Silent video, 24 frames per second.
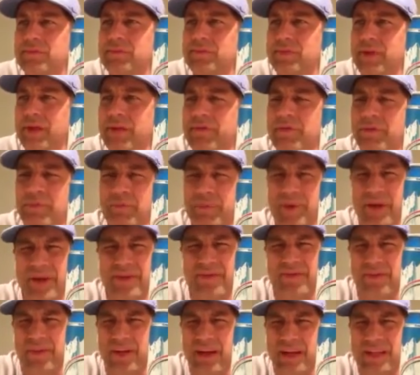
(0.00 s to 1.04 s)
Even Big
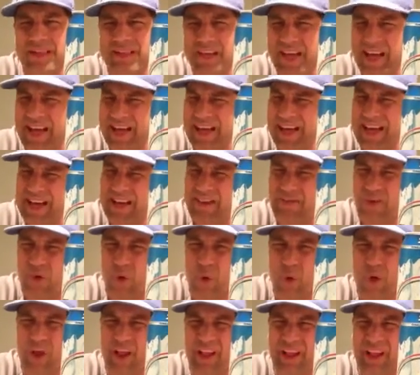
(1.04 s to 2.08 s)
Flats, it had kind of
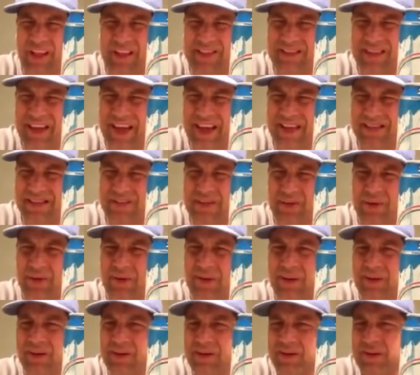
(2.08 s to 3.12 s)
oily taste to
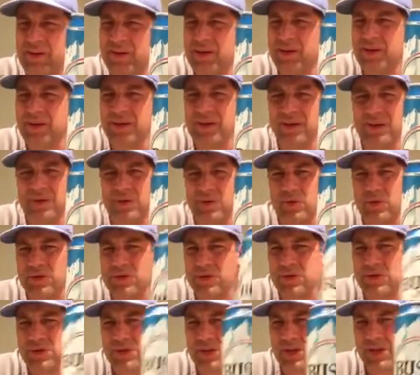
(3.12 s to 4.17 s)
it, which
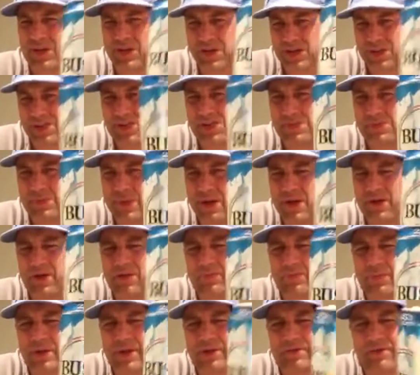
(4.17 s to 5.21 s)
wasn't good. This is better
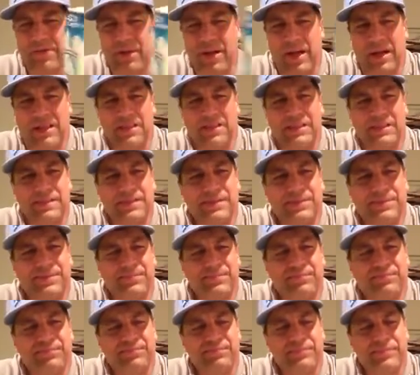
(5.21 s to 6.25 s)
than Big Flats.
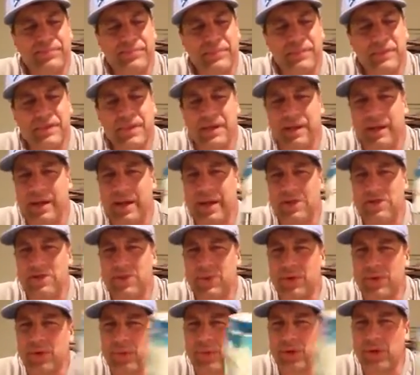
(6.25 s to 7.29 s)
That's
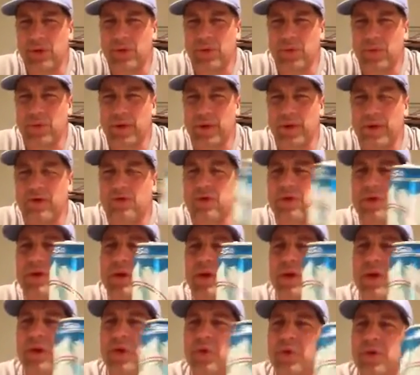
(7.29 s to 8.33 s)
what you need when
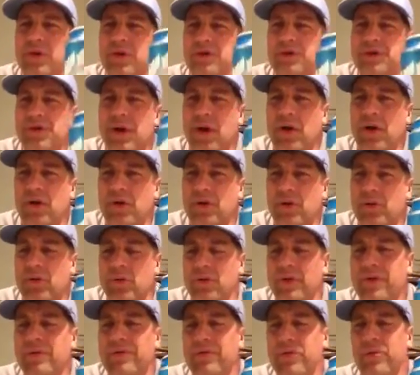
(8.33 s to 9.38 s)
you start
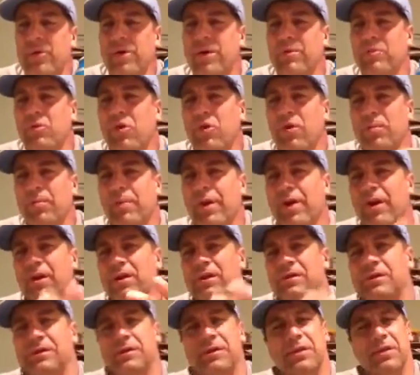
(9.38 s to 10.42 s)
reviewing more
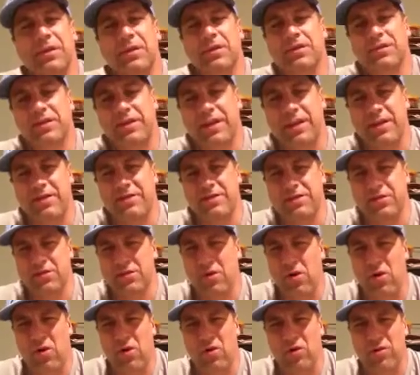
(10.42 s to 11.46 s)
beers, and you just get to
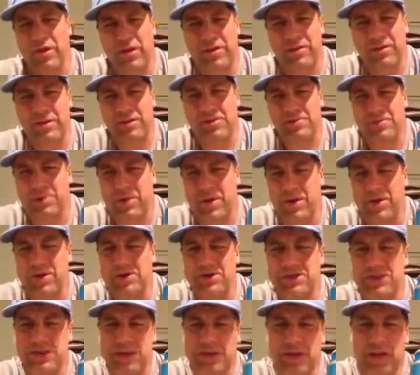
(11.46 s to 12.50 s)
know that these
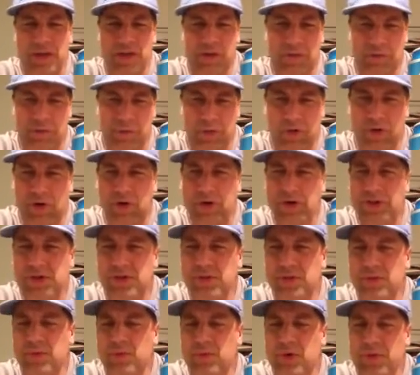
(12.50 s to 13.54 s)
beers, Busch
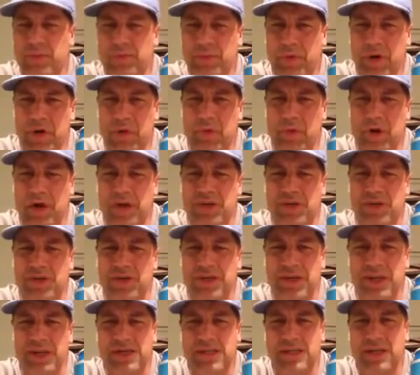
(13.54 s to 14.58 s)
and what Budweiser
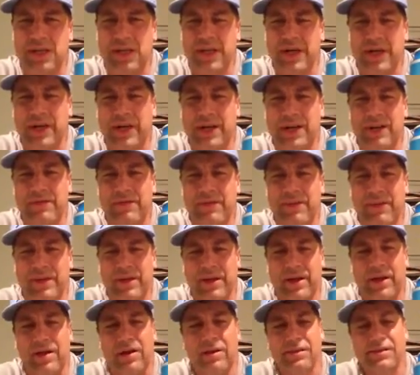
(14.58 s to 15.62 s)
tastes like and everything
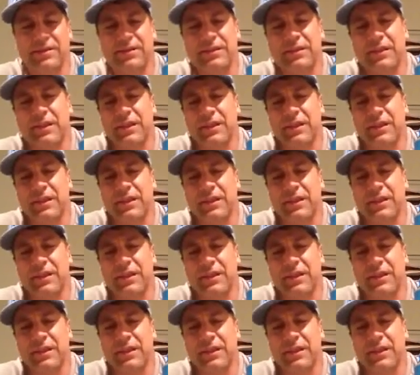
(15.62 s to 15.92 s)
else,